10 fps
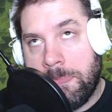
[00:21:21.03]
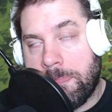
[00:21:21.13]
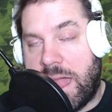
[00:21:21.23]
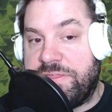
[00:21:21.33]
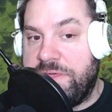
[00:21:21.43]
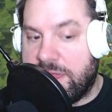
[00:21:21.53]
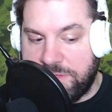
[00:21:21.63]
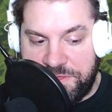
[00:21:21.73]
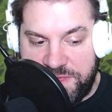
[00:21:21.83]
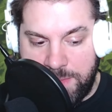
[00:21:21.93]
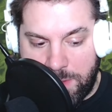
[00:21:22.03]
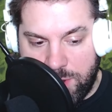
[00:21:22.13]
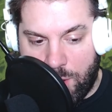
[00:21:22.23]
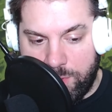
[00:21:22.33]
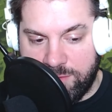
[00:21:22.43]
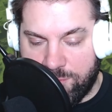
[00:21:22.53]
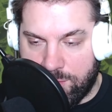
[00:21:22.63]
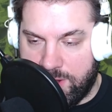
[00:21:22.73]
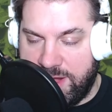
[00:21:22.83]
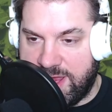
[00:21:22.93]
I think of the theme I'm going
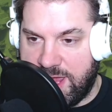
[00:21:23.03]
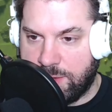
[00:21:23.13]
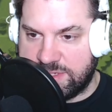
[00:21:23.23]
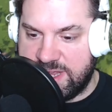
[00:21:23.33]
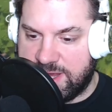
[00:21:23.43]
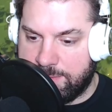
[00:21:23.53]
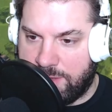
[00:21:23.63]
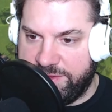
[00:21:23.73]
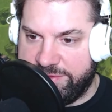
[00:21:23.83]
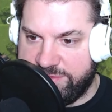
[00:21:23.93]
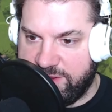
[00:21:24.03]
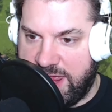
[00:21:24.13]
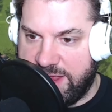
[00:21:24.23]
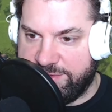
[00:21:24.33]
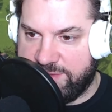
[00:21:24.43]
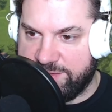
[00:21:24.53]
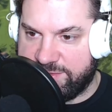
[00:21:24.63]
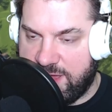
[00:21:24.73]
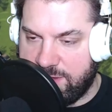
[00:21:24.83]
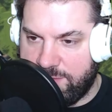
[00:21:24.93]
for, and I kind of was thinking about this today, is
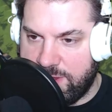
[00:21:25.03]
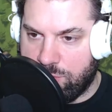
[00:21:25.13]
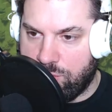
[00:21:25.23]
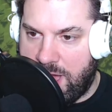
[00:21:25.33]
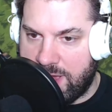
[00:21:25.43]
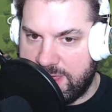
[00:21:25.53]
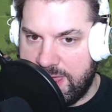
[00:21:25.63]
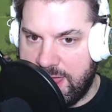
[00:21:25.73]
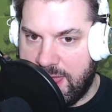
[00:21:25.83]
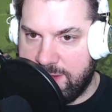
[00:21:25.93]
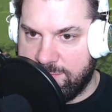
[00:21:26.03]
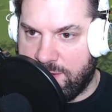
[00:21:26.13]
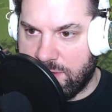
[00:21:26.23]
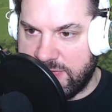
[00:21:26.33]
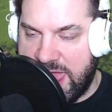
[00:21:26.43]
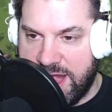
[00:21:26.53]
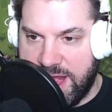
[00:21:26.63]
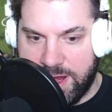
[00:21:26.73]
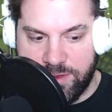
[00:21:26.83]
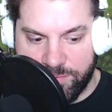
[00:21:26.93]
kind of like rocky and
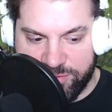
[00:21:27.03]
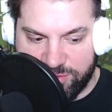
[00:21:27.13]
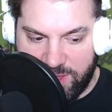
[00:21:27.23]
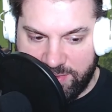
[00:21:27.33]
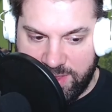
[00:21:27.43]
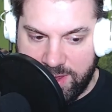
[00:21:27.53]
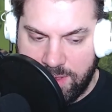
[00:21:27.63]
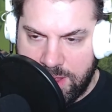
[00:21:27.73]
volcanic slightly.